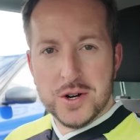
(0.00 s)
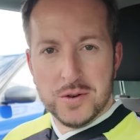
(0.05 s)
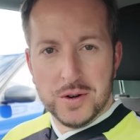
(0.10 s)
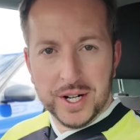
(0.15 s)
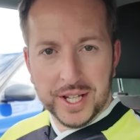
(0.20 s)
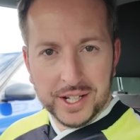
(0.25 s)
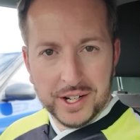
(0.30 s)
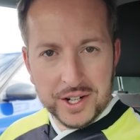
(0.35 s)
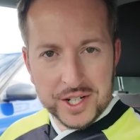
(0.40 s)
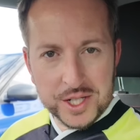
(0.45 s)
Right
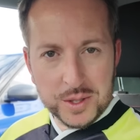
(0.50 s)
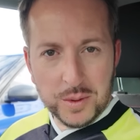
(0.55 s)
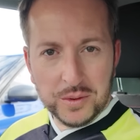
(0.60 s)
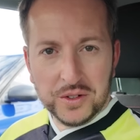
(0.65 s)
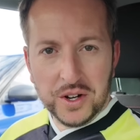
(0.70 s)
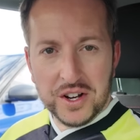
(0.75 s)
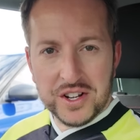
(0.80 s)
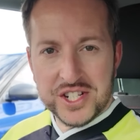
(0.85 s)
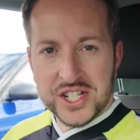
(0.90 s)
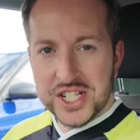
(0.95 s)
then guys, so we've
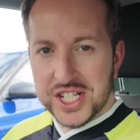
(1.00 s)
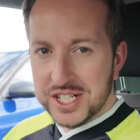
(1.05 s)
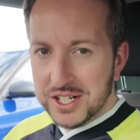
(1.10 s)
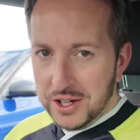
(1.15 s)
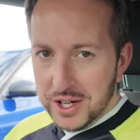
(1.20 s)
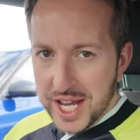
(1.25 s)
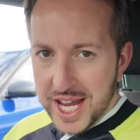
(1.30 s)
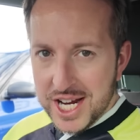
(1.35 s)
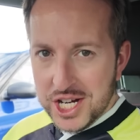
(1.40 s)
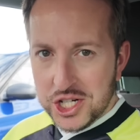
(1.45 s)
got a
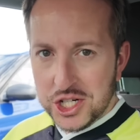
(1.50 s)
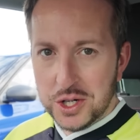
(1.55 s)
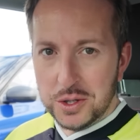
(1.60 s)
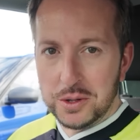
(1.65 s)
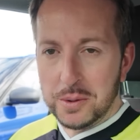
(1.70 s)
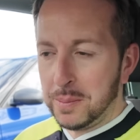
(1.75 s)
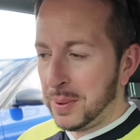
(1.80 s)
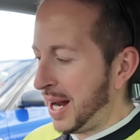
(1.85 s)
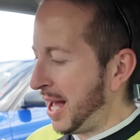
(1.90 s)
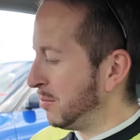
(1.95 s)
slight issue.
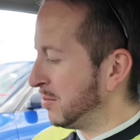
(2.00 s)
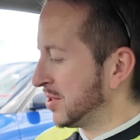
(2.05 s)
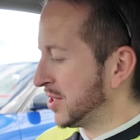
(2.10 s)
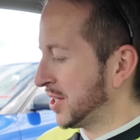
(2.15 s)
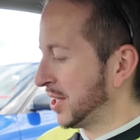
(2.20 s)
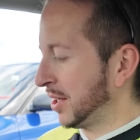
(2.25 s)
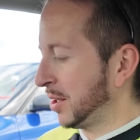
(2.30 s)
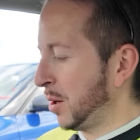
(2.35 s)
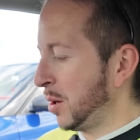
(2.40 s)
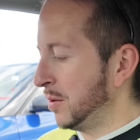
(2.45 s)
The plan was
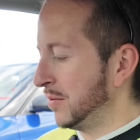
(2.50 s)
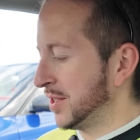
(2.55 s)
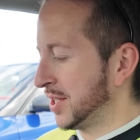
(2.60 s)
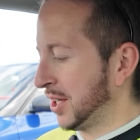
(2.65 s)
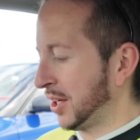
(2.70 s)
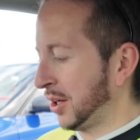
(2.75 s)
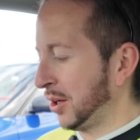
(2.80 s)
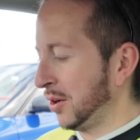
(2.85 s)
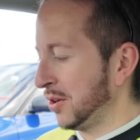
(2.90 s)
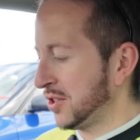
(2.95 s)
to go over
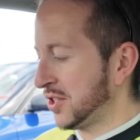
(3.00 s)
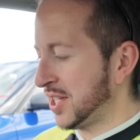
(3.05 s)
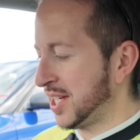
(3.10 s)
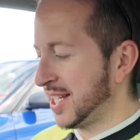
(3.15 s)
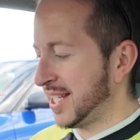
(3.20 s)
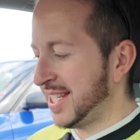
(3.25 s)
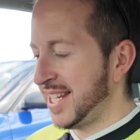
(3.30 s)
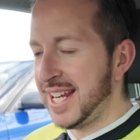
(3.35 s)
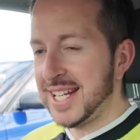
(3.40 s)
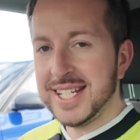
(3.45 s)
to Gloucester
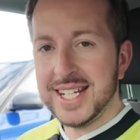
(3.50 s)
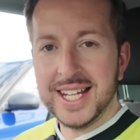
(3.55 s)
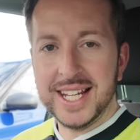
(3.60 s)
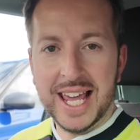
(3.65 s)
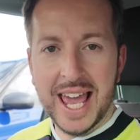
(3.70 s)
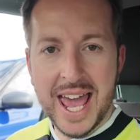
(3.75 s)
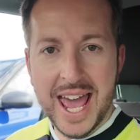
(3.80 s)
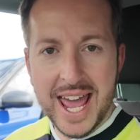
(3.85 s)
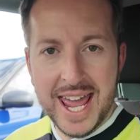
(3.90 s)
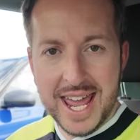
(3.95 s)

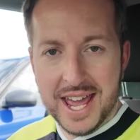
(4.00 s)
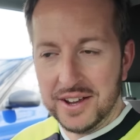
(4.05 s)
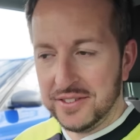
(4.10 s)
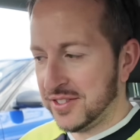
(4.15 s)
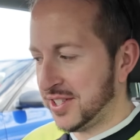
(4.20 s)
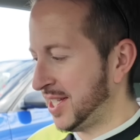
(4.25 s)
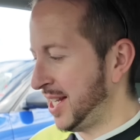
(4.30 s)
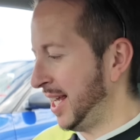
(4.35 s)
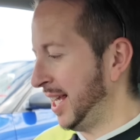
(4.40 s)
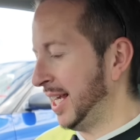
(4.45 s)
City
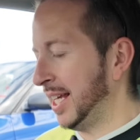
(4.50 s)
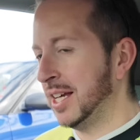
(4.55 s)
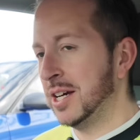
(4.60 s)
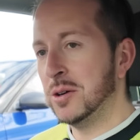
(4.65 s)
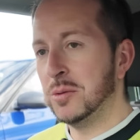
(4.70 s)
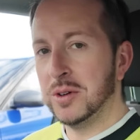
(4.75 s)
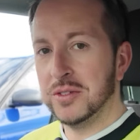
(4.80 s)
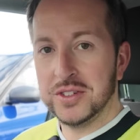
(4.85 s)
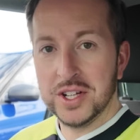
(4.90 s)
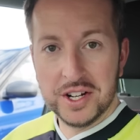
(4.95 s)
AFC.
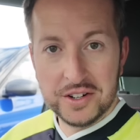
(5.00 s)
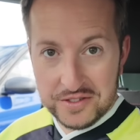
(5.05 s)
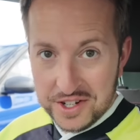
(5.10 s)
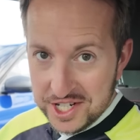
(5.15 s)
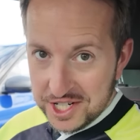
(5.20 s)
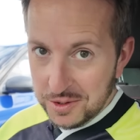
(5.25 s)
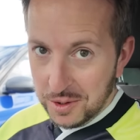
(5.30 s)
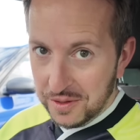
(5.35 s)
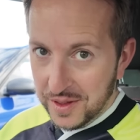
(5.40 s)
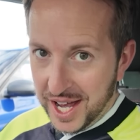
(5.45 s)
We've done a
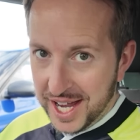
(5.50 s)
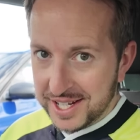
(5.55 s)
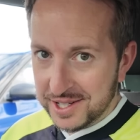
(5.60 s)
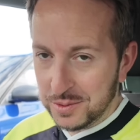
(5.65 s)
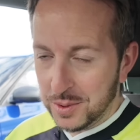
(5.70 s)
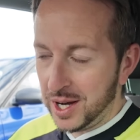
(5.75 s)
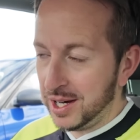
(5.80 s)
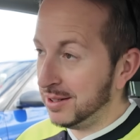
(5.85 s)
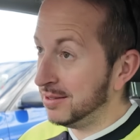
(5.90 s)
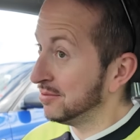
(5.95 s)
video on that
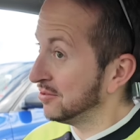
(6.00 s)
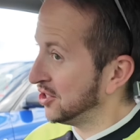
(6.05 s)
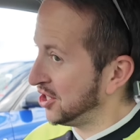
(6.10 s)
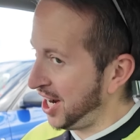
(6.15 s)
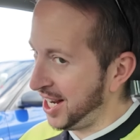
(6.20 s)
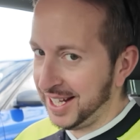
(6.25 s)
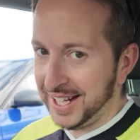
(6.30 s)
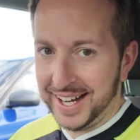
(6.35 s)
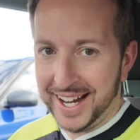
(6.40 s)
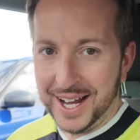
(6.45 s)
as well.
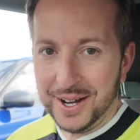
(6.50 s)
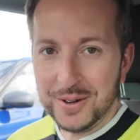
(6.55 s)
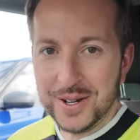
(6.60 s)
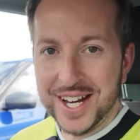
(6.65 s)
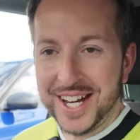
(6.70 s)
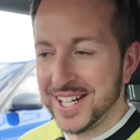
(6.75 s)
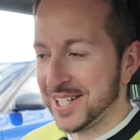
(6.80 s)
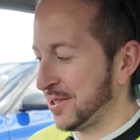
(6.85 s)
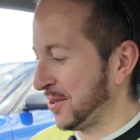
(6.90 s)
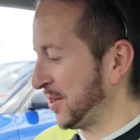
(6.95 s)
Check that out,
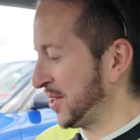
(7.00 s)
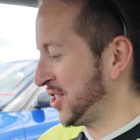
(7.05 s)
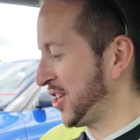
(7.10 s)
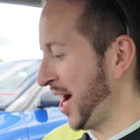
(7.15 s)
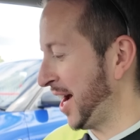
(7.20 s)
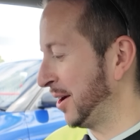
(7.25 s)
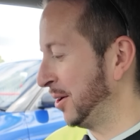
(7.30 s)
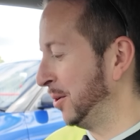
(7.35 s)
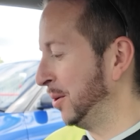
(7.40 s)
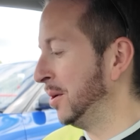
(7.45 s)
it is on the
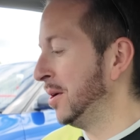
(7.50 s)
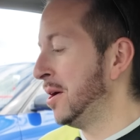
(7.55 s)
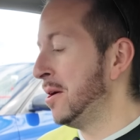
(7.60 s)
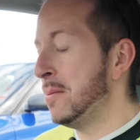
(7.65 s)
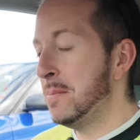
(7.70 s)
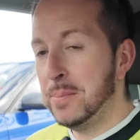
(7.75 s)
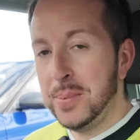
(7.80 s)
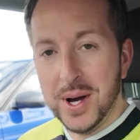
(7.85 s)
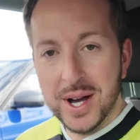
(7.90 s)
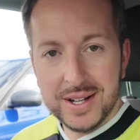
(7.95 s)
channel.
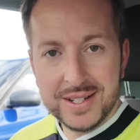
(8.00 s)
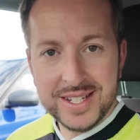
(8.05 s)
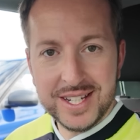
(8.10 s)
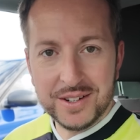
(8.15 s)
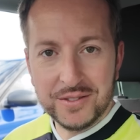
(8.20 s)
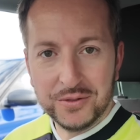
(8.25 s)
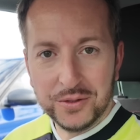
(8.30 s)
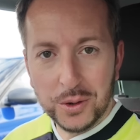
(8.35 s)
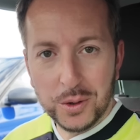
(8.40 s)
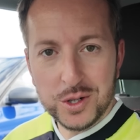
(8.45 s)
But
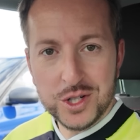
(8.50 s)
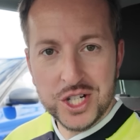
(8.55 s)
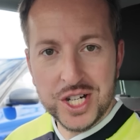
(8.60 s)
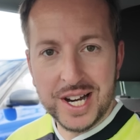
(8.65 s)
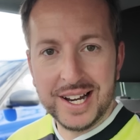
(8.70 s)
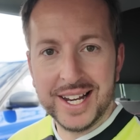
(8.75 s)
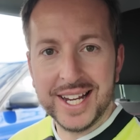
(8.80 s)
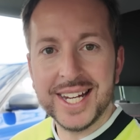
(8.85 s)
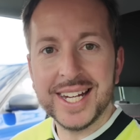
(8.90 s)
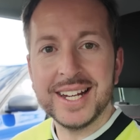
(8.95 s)

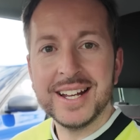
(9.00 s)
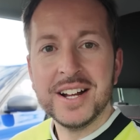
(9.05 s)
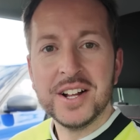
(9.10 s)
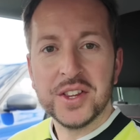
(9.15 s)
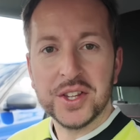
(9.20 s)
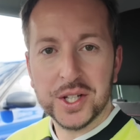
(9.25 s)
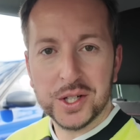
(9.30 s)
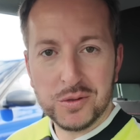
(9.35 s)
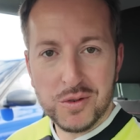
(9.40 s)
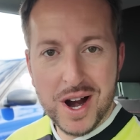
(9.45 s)
unfortunately,
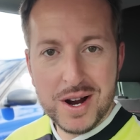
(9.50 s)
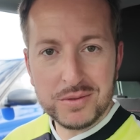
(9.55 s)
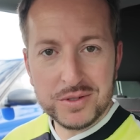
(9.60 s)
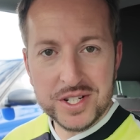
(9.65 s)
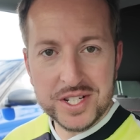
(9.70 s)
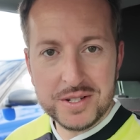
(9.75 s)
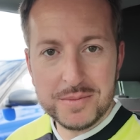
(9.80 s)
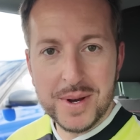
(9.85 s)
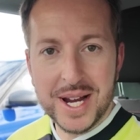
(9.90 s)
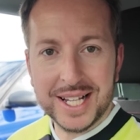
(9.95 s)
the ground
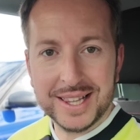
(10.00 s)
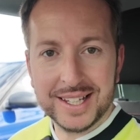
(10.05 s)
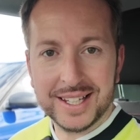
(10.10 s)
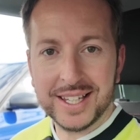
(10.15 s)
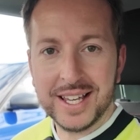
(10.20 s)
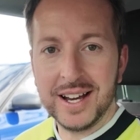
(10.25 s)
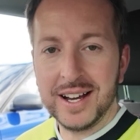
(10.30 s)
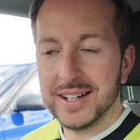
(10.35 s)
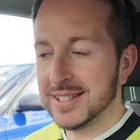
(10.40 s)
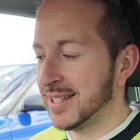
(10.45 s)
doesn't make the
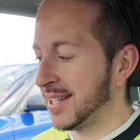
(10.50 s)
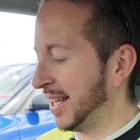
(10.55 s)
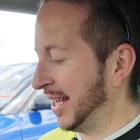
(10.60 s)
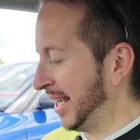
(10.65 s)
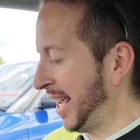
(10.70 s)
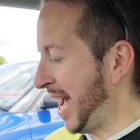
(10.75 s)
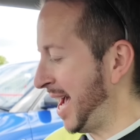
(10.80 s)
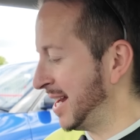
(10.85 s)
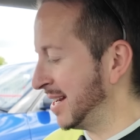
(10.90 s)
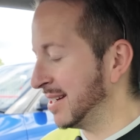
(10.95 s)
cut.
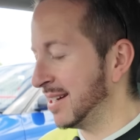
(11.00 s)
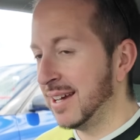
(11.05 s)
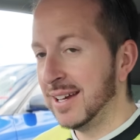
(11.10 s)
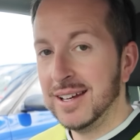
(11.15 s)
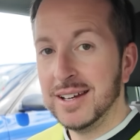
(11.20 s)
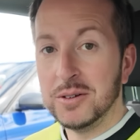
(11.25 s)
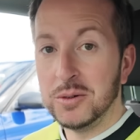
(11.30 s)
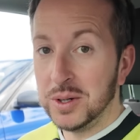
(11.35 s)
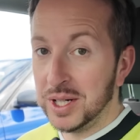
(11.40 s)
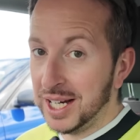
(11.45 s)
Again,
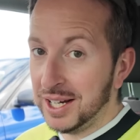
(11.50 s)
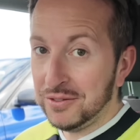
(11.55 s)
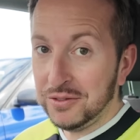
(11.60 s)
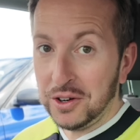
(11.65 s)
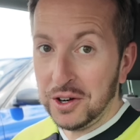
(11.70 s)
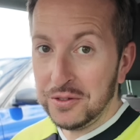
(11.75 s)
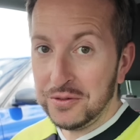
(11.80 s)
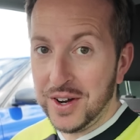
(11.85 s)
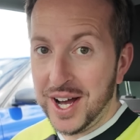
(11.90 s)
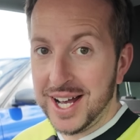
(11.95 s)
we need
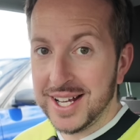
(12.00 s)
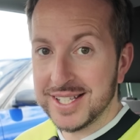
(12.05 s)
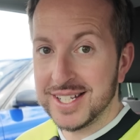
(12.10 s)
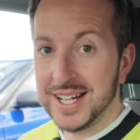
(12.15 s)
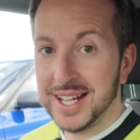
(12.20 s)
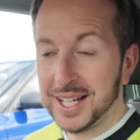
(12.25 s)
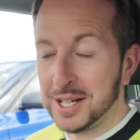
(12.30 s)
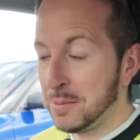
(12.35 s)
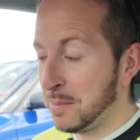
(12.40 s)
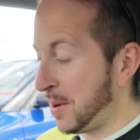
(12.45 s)

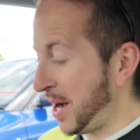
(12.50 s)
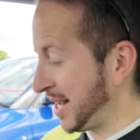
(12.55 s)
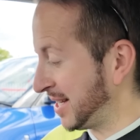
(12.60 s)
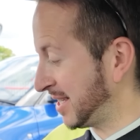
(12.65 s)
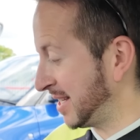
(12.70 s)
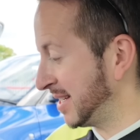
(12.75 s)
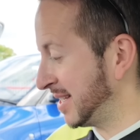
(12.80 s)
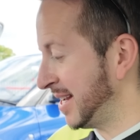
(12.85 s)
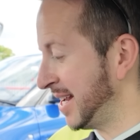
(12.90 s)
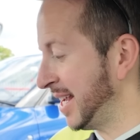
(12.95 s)
5,000 in
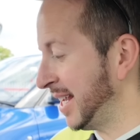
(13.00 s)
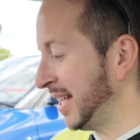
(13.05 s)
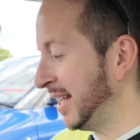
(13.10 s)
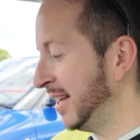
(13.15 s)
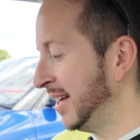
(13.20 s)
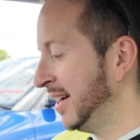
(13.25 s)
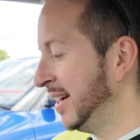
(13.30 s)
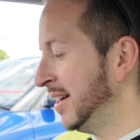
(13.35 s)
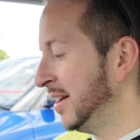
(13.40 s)
capacity.